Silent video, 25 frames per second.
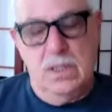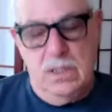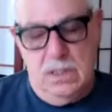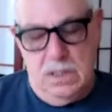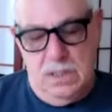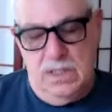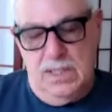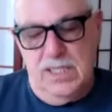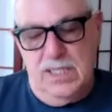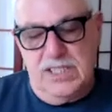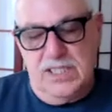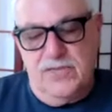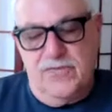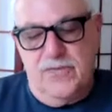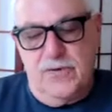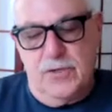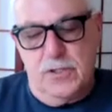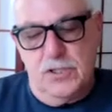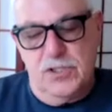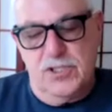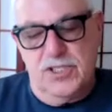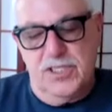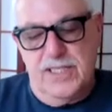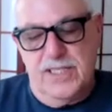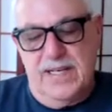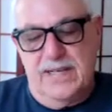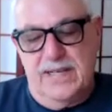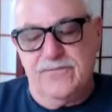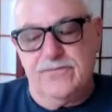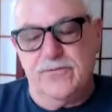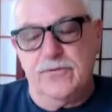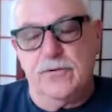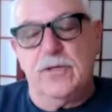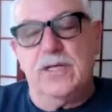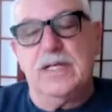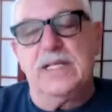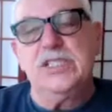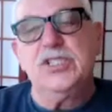let's first
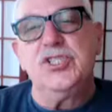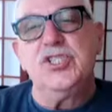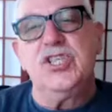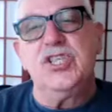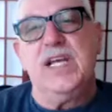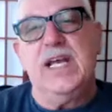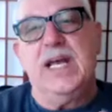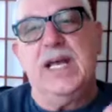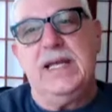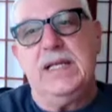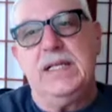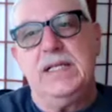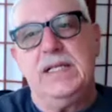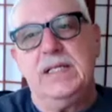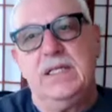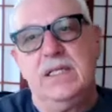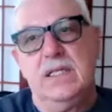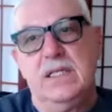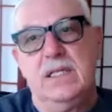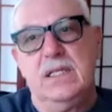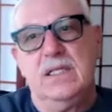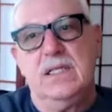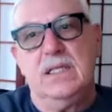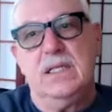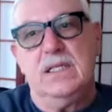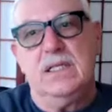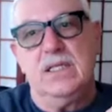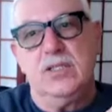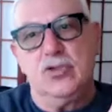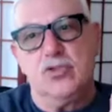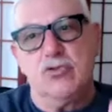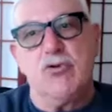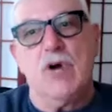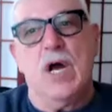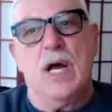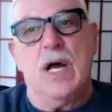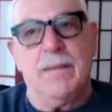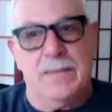differentiate
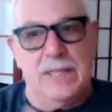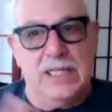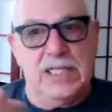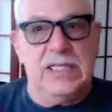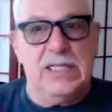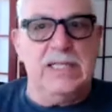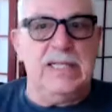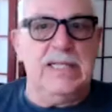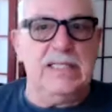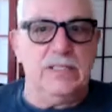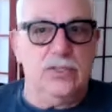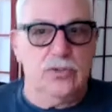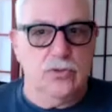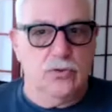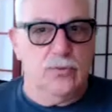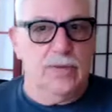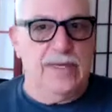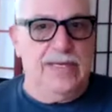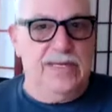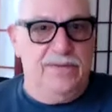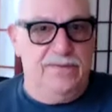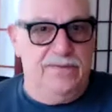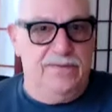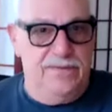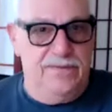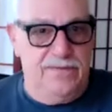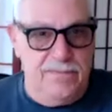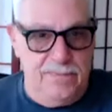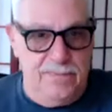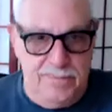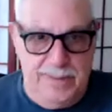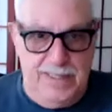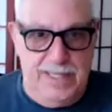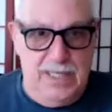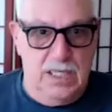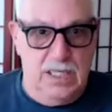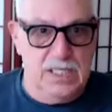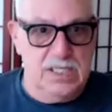trauma and grief
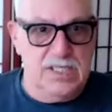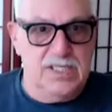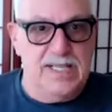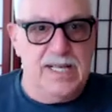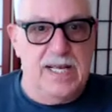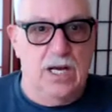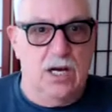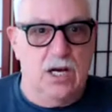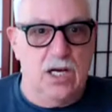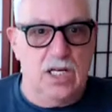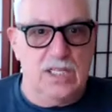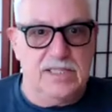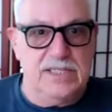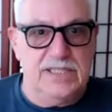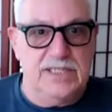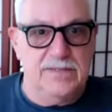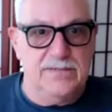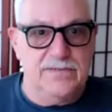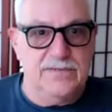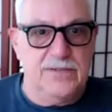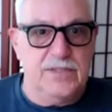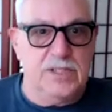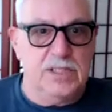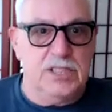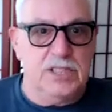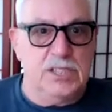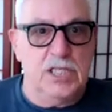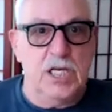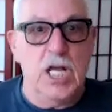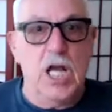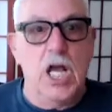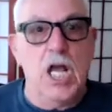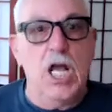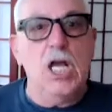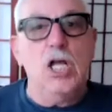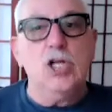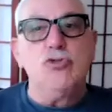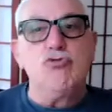because they are different.
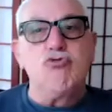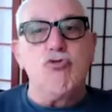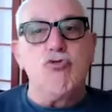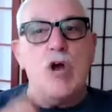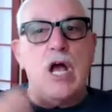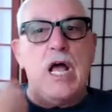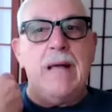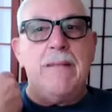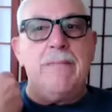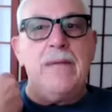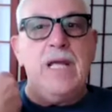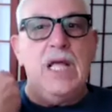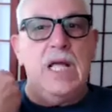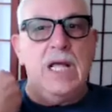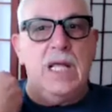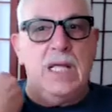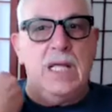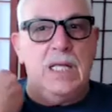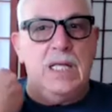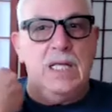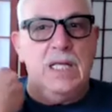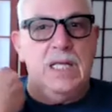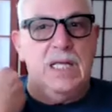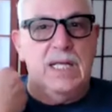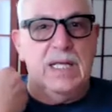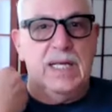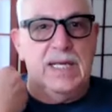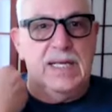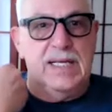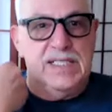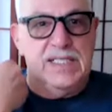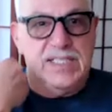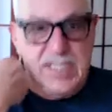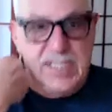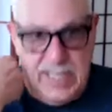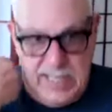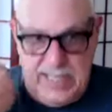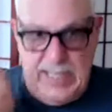Trauma
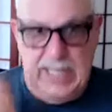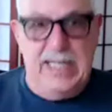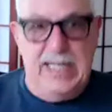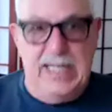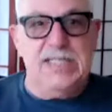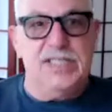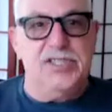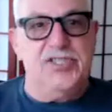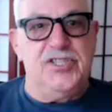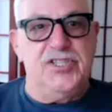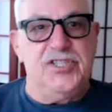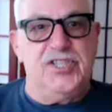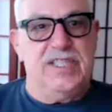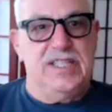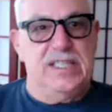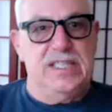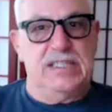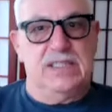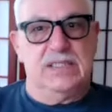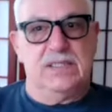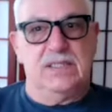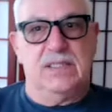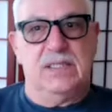is the incident